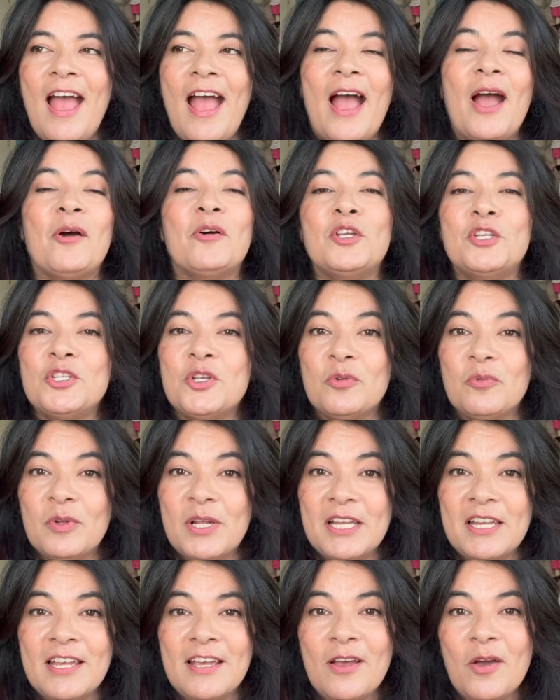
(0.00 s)

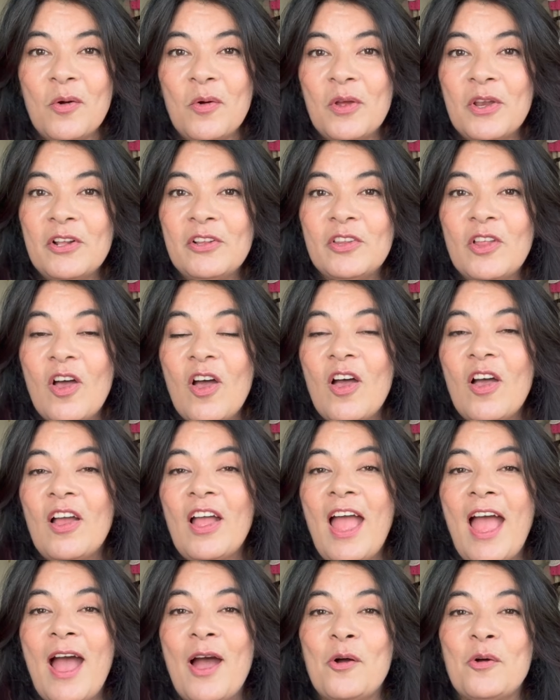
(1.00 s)
reading going along?
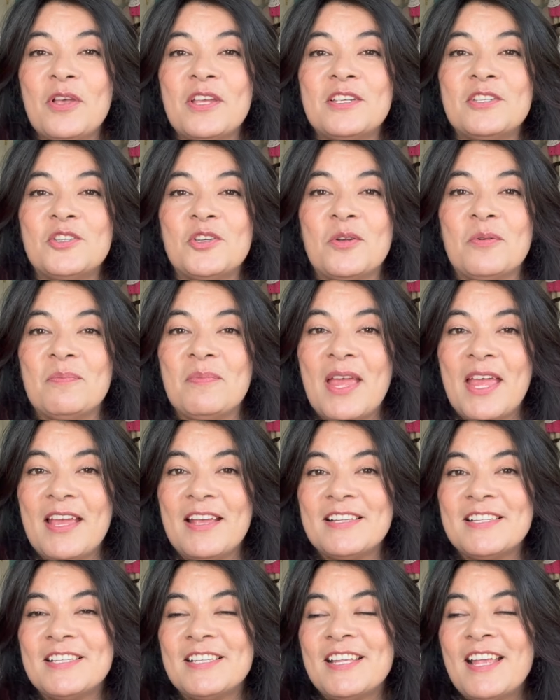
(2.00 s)
How is your
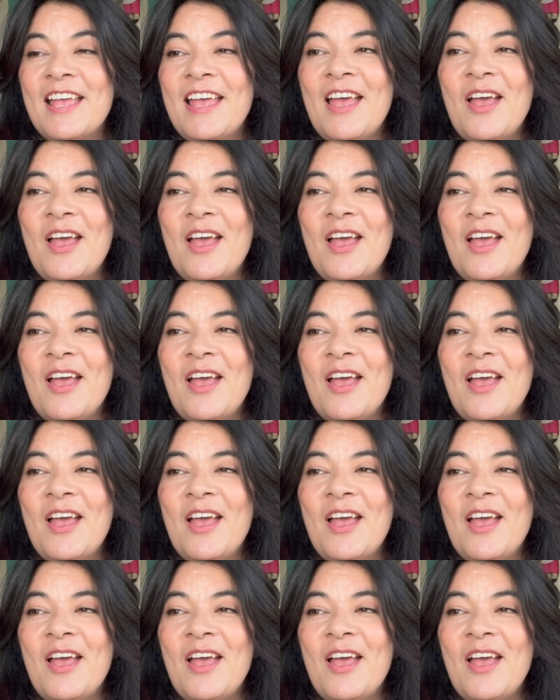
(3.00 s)
mix?